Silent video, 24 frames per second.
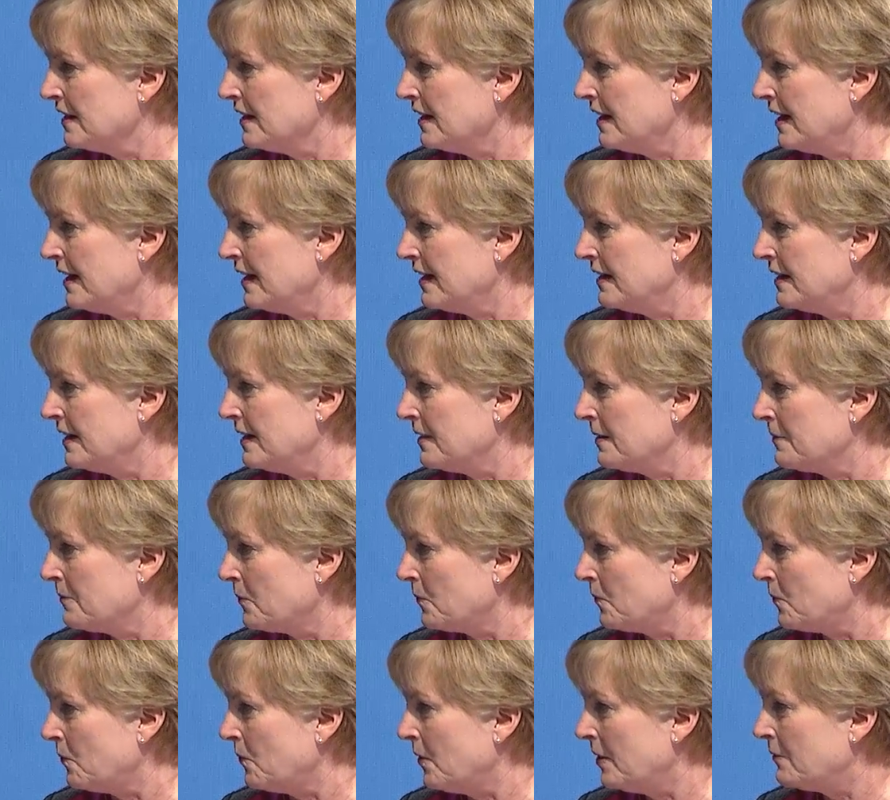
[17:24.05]
and
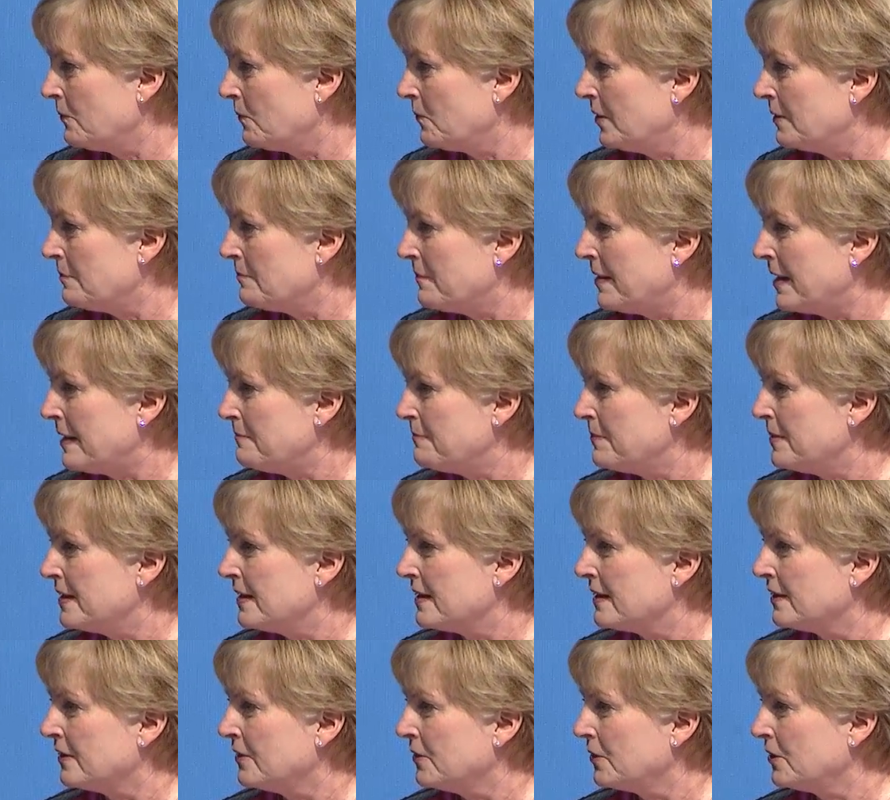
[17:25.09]
what might be
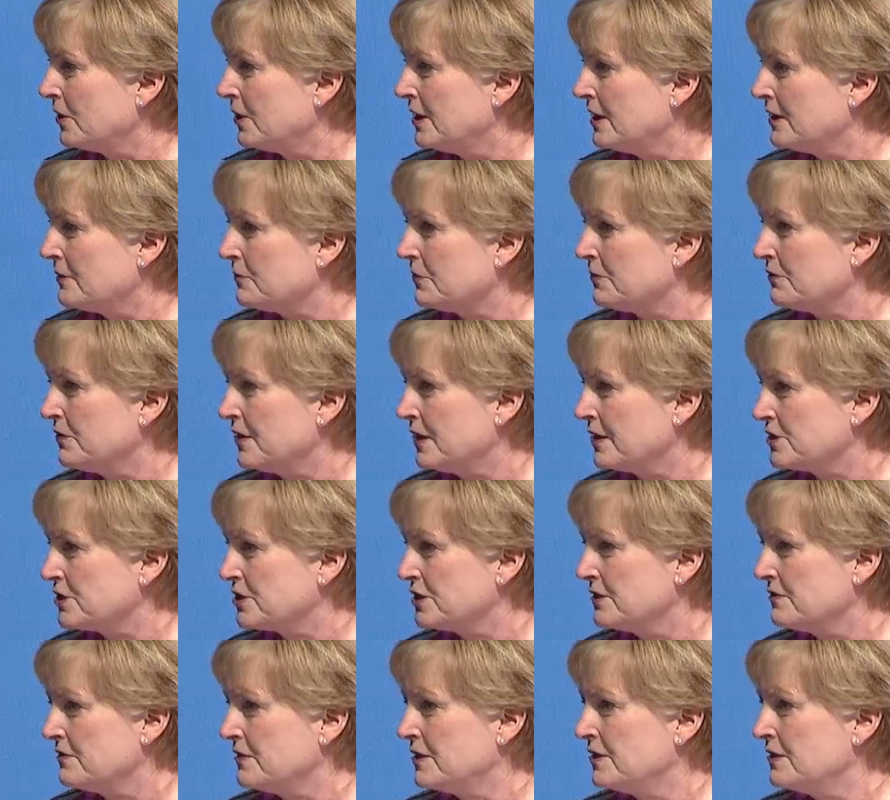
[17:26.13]
a good
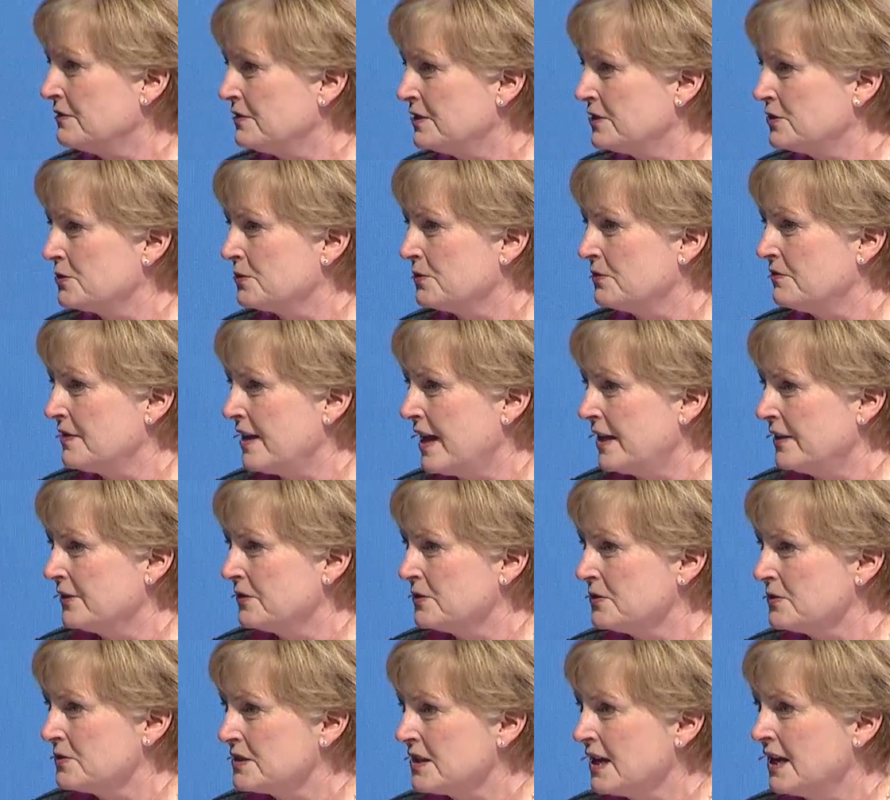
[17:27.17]
reflection of individual
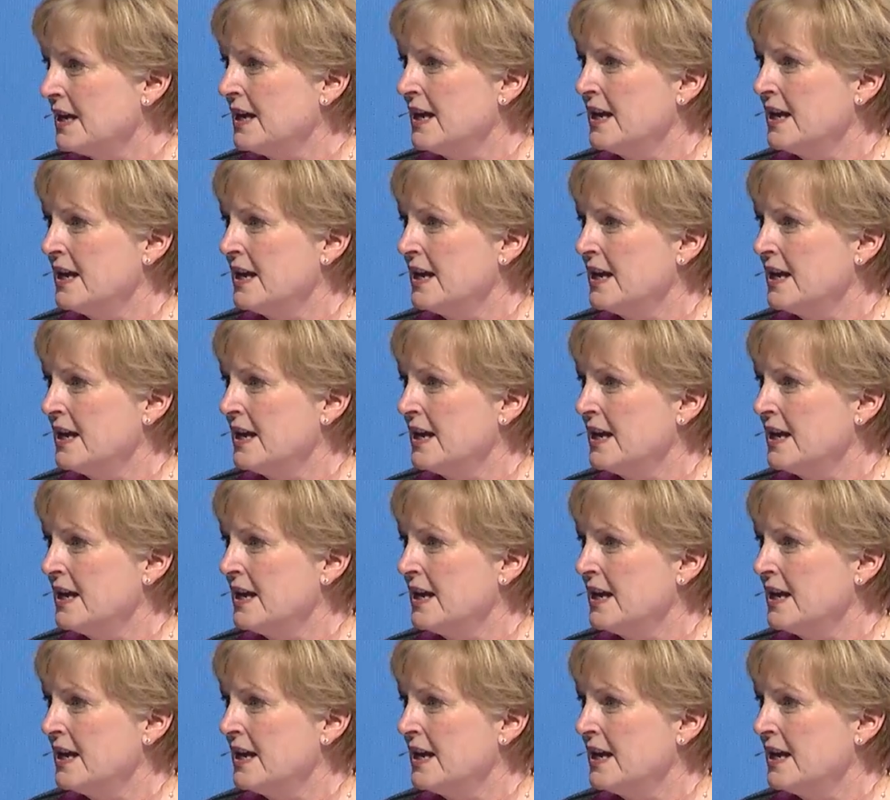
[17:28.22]
values